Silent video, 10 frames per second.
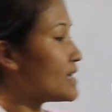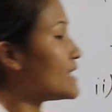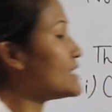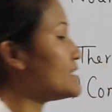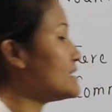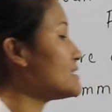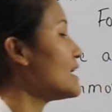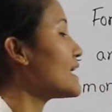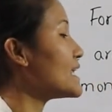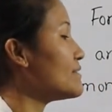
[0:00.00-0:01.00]
It is
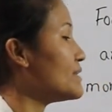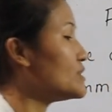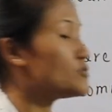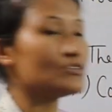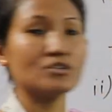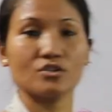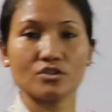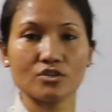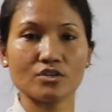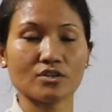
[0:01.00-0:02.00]
given to
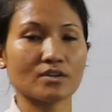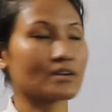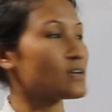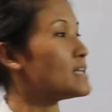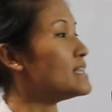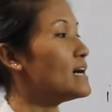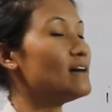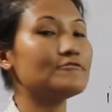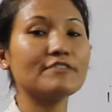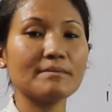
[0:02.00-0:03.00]

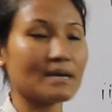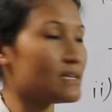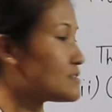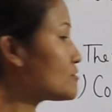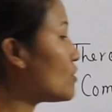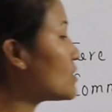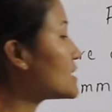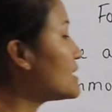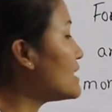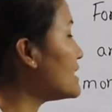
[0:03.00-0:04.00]
the female. So,
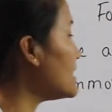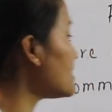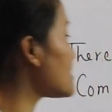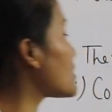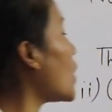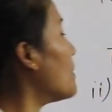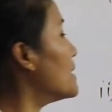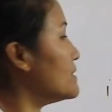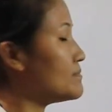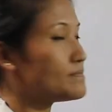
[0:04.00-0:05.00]
girl is
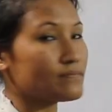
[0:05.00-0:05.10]
common.